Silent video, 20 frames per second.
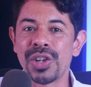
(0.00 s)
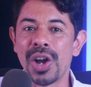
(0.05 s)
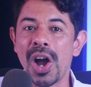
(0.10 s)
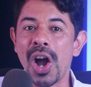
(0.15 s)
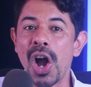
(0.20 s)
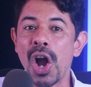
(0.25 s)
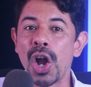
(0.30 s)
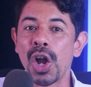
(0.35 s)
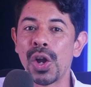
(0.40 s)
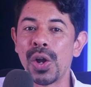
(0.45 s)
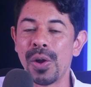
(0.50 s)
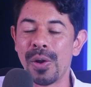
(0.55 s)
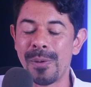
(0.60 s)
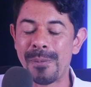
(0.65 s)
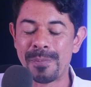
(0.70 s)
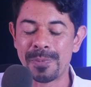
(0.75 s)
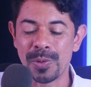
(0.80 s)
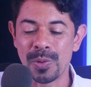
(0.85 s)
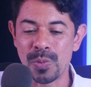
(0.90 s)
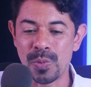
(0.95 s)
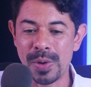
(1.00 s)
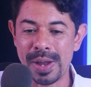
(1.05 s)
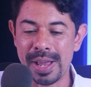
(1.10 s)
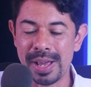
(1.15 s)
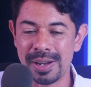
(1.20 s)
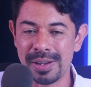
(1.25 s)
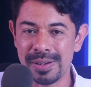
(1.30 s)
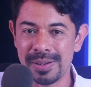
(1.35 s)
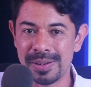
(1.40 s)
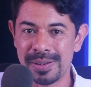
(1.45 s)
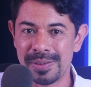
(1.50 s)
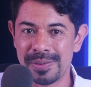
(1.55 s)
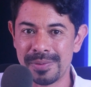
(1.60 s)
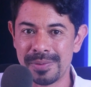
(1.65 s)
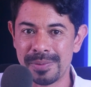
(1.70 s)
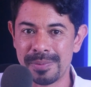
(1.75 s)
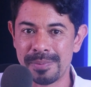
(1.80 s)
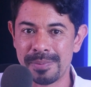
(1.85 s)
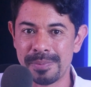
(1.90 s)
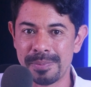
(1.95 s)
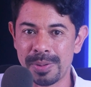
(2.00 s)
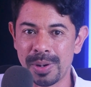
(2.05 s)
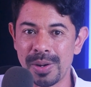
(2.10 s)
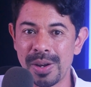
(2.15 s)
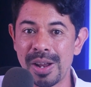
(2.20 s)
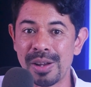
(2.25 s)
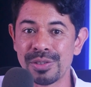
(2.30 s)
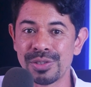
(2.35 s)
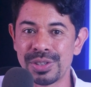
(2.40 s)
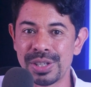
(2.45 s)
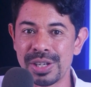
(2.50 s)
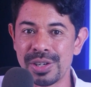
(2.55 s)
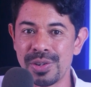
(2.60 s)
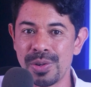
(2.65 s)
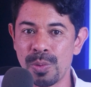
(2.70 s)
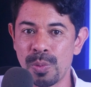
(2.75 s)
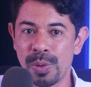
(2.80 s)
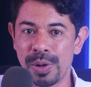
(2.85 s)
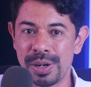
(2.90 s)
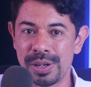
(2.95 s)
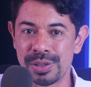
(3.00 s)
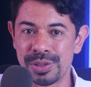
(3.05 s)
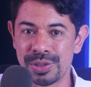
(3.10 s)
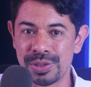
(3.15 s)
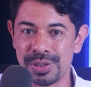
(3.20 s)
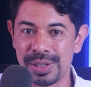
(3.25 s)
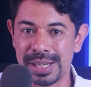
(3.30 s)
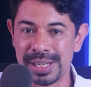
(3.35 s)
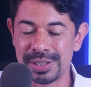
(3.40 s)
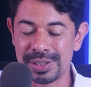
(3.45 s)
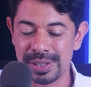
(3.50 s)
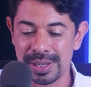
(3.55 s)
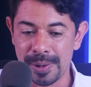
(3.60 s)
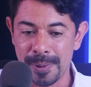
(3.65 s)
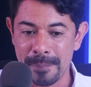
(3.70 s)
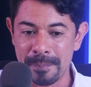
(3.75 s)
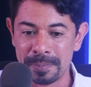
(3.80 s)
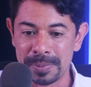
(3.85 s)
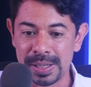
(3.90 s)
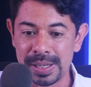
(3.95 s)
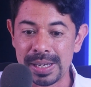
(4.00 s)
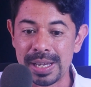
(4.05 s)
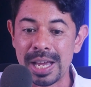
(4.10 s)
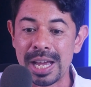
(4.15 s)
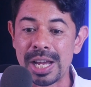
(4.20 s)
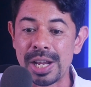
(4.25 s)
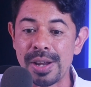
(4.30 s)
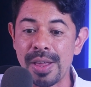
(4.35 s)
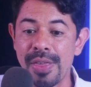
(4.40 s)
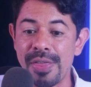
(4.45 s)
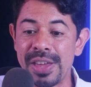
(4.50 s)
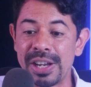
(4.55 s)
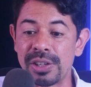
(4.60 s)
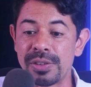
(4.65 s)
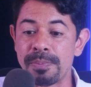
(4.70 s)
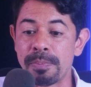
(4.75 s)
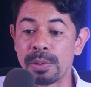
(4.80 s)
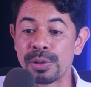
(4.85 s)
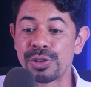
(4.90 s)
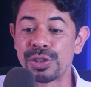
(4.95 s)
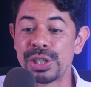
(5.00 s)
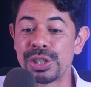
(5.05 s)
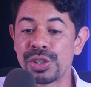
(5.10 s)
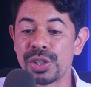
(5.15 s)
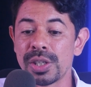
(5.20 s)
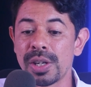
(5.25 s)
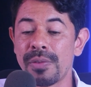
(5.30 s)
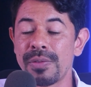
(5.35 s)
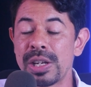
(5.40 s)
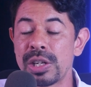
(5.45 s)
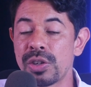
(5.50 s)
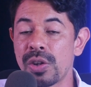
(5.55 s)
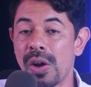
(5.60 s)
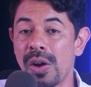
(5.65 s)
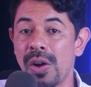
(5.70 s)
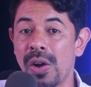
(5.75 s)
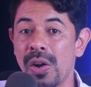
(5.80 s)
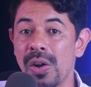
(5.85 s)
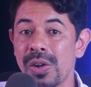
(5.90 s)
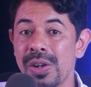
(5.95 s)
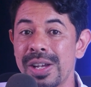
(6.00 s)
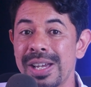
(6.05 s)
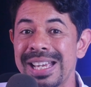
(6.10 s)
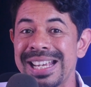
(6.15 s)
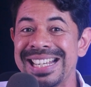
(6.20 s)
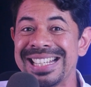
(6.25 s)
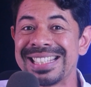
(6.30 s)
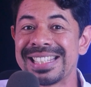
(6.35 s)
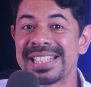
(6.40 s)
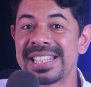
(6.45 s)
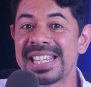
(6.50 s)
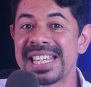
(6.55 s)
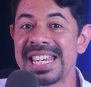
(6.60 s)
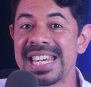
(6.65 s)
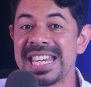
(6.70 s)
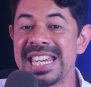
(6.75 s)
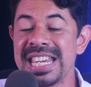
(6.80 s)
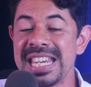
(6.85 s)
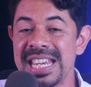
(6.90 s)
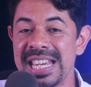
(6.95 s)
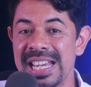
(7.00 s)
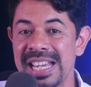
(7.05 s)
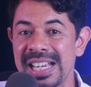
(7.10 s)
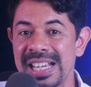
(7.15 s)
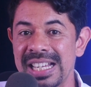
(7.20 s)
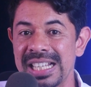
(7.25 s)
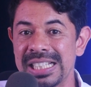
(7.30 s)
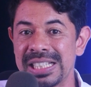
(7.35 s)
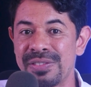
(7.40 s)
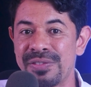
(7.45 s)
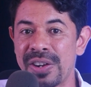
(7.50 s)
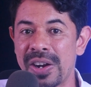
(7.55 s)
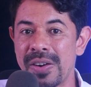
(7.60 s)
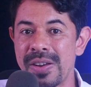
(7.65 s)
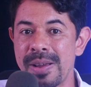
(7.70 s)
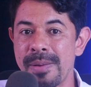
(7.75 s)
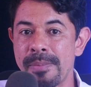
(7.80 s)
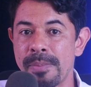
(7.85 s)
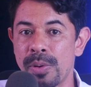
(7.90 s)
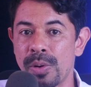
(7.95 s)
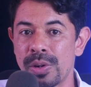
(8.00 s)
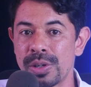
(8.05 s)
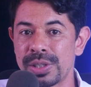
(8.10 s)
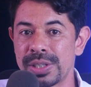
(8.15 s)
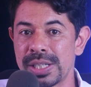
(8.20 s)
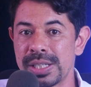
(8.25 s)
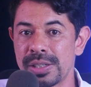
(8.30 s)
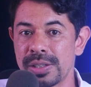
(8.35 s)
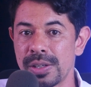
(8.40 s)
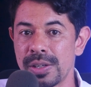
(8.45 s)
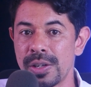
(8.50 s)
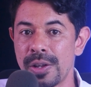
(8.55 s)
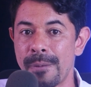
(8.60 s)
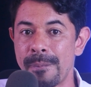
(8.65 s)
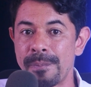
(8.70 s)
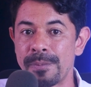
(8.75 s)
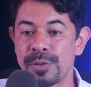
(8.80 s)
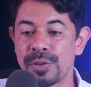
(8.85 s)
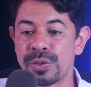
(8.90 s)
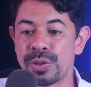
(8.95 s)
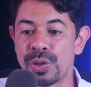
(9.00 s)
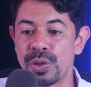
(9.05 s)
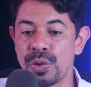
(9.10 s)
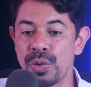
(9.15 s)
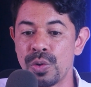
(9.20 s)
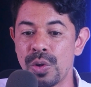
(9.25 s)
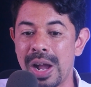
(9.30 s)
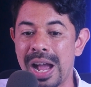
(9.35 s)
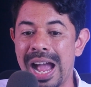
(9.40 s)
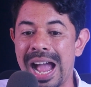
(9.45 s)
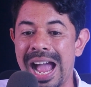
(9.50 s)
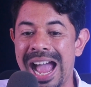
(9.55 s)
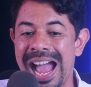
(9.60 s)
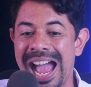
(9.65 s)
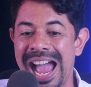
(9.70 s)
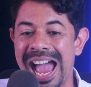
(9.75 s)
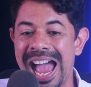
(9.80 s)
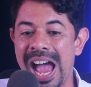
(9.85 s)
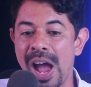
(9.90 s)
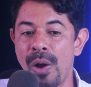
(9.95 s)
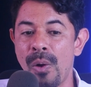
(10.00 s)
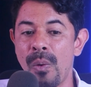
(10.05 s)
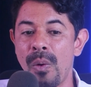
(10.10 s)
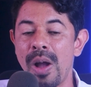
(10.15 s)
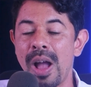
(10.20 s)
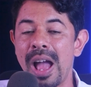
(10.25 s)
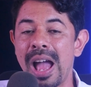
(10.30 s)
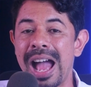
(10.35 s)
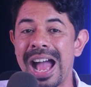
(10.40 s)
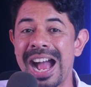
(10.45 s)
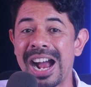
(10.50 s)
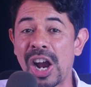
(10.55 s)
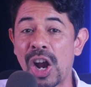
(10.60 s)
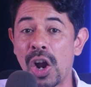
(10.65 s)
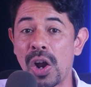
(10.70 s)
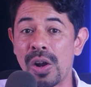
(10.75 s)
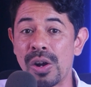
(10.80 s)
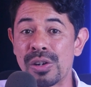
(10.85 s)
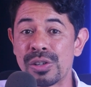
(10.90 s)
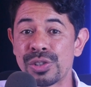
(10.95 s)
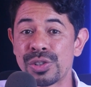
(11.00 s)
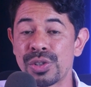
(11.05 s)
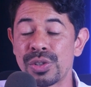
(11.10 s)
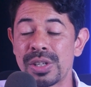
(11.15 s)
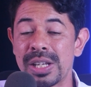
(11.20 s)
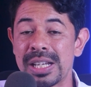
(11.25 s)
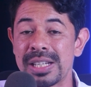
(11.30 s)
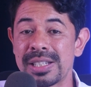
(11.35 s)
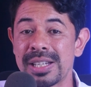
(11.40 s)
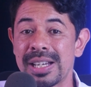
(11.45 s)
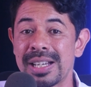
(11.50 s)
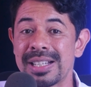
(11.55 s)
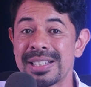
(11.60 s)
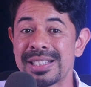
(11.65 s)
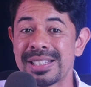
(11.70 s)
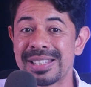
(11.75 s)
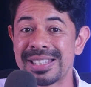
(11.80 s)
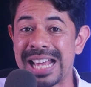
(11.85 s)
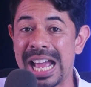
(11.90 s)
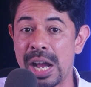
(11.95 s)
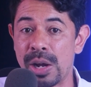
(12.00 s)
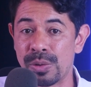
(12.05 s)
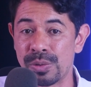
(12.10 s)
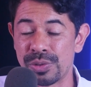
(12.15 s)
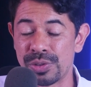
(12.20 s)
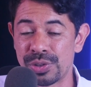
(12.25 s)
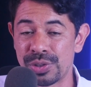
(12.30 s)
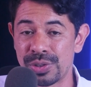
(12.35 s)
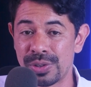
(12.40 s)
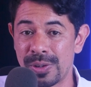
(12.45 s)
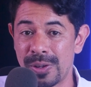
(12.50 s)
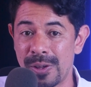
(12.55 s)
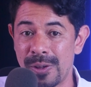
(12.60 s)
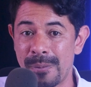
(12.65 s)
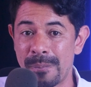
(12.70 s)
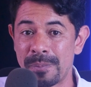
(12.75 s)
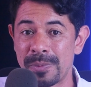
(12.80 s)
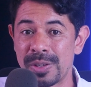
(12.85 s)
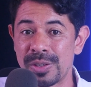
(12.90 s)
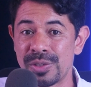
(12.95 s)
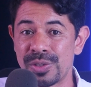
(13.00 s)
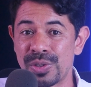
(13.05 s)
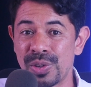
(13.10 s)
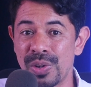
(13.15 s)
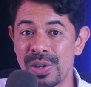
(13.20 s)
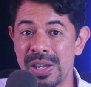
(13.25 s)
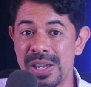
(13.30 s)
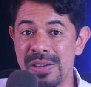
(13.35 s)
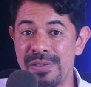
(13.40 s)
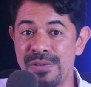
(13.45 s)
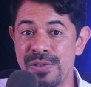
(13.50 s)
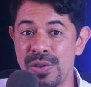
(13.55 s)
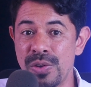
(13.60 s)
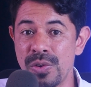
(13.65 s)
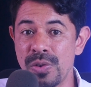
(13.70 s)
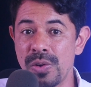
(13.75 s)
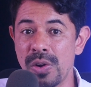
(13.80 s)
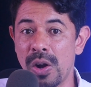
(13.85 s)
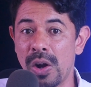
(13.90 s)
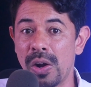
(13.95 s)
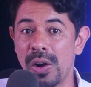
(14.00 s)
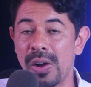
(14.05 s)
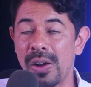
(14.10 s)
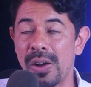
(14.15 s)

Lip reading: tongue when pronouncing new words. Yes, the position of the tongue is key, is very important to how a consonant sounds. So if you